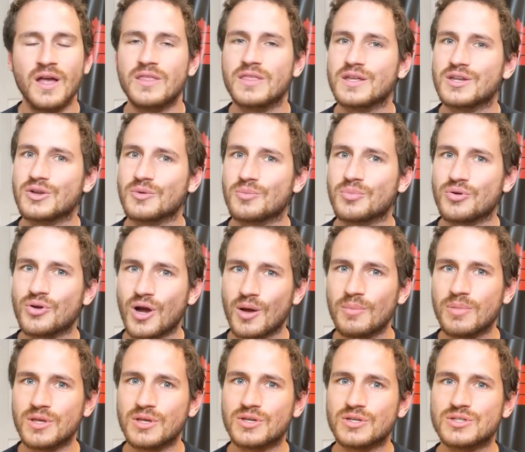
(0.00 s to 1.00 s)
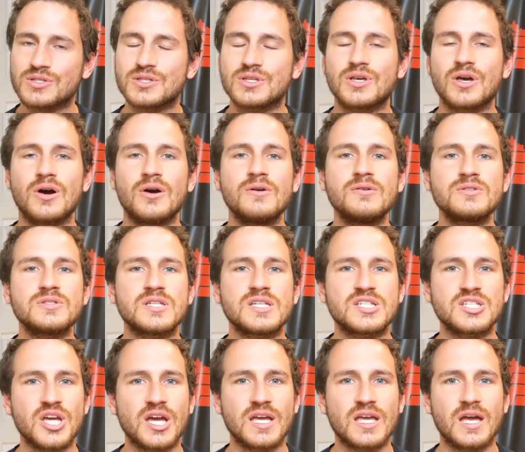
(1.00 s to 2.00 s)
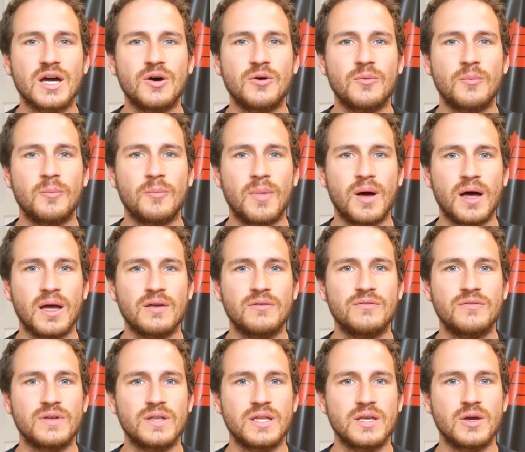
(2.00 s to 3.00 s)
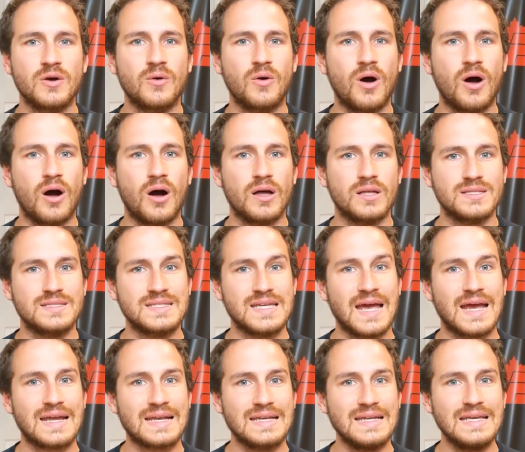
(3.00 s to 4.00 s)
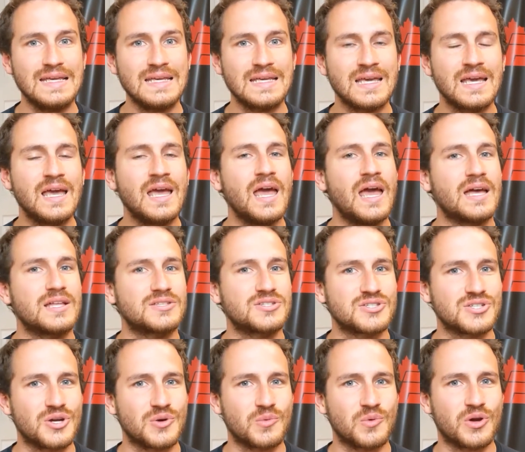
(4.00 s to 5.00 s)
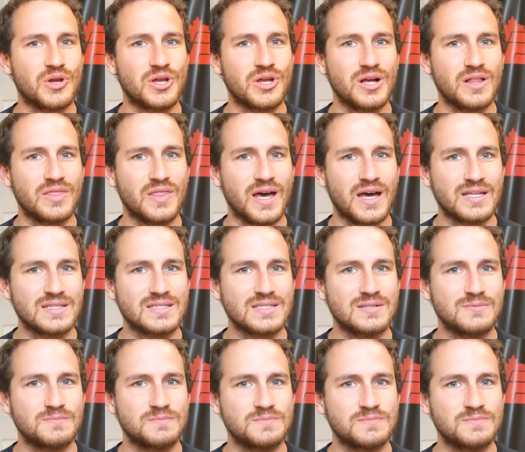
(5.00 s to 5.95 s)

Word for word: then you're probably good to go to check out my video on technique and start working on that.